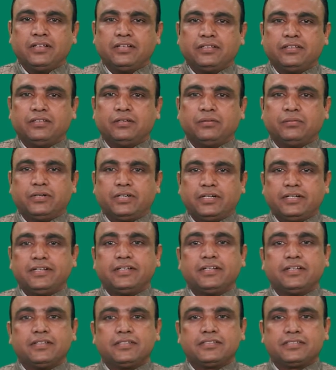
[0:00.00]
The word
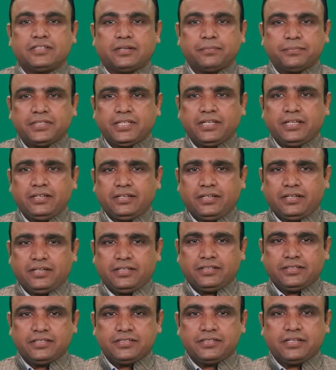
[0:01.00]
something
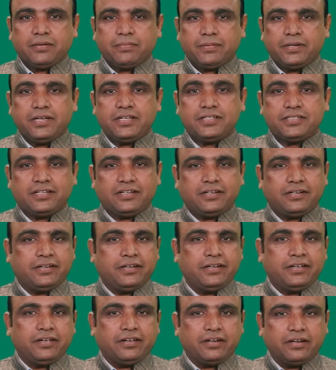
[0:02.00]
in this definition
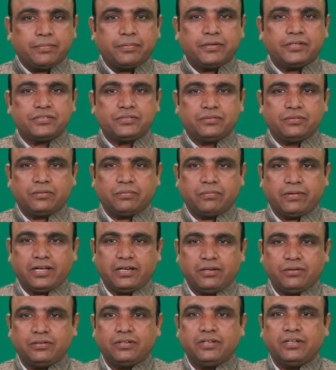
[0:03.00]
refers to a
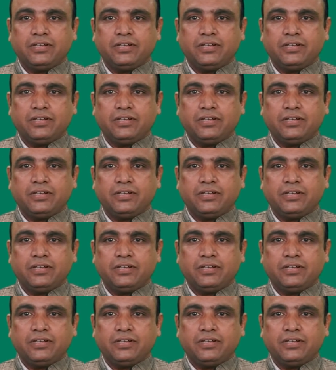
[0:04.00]
value.